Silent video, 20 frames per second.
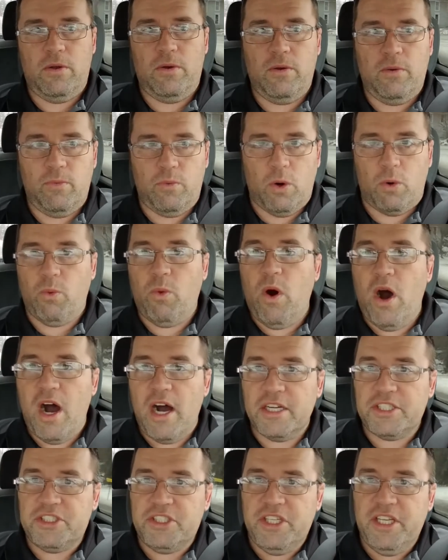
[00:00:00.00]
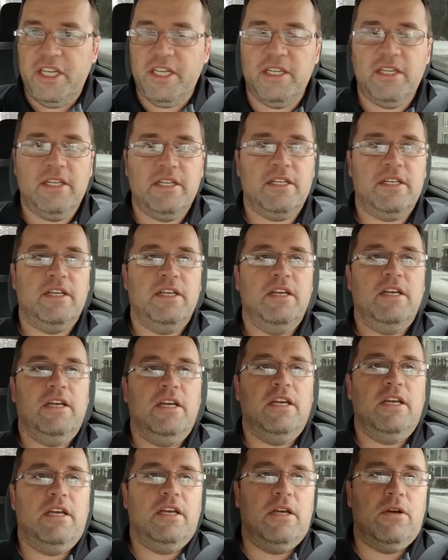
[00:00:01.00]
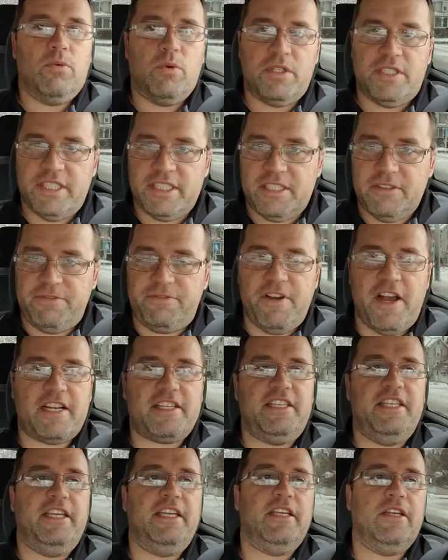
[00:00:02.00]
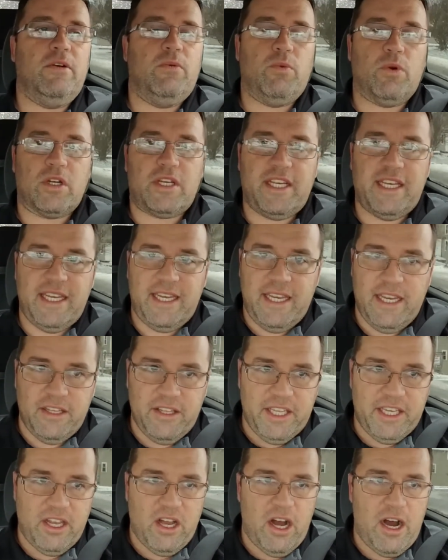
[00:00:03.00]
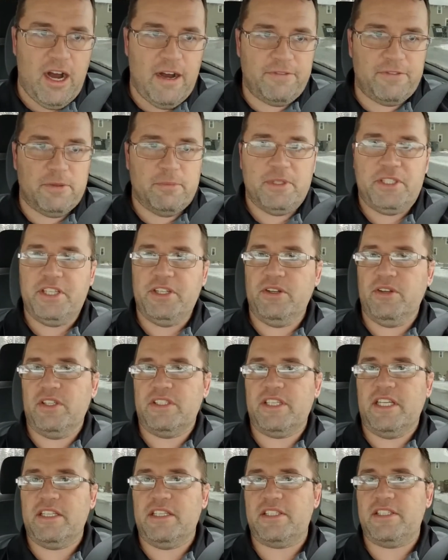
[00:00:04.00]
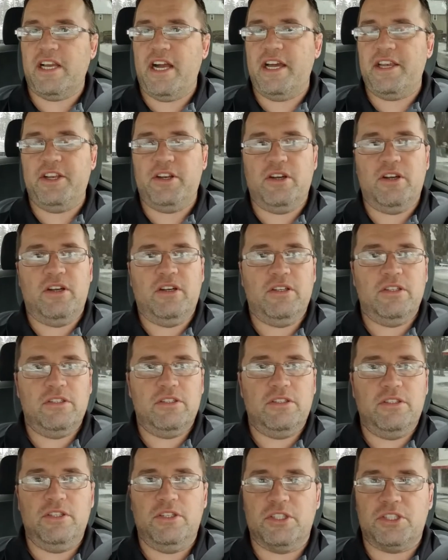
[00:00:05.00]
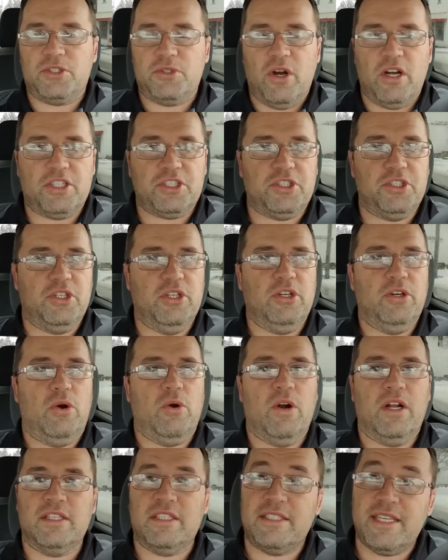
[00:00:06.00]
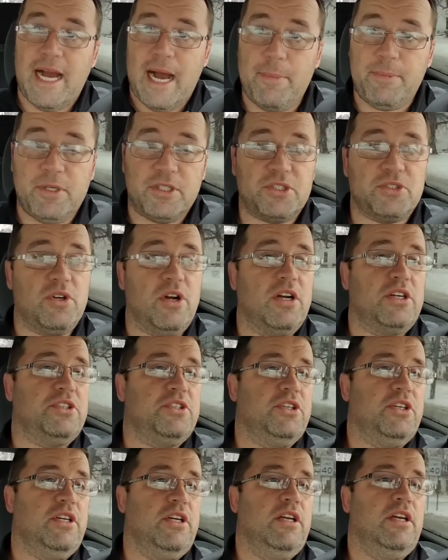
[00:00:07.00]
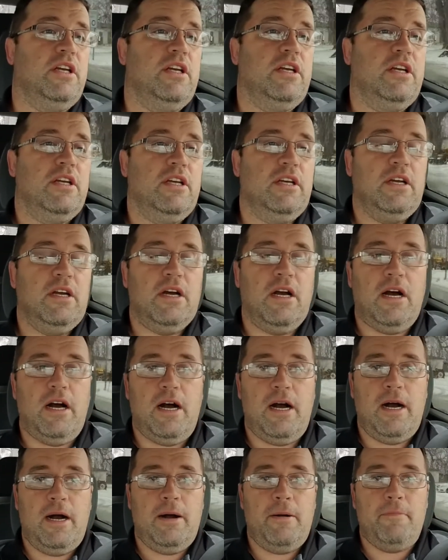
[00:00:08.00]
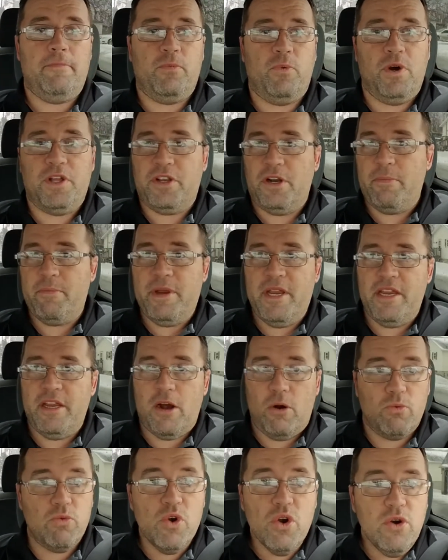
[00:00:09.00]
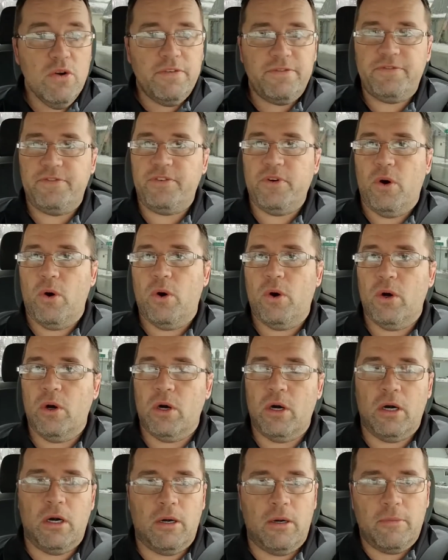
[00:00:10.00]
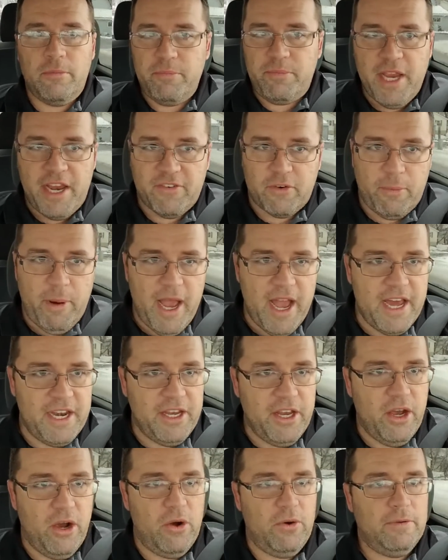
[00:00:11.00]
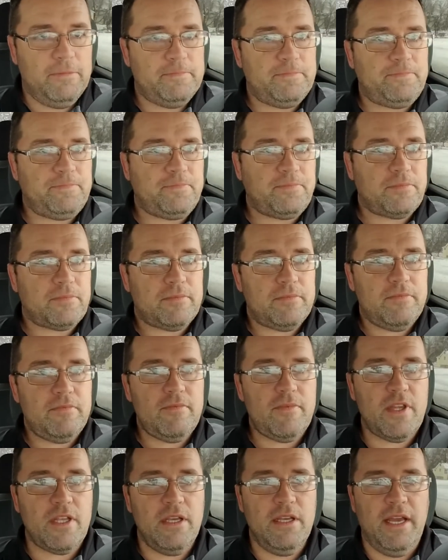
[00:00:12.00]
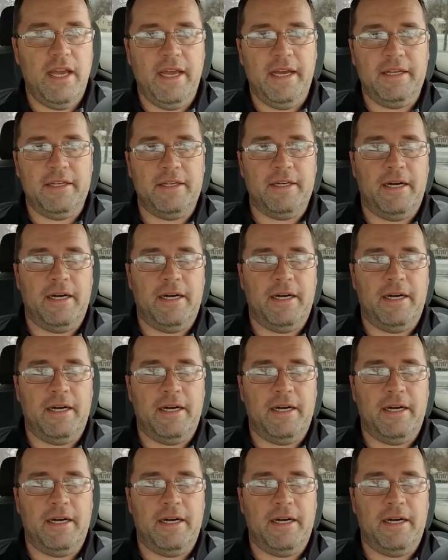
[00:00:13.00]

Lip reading: washing, we're disinfecting, we're killing off the material that's on the side of your structure or on the top of your structure, whether it be a roof or paper patio, and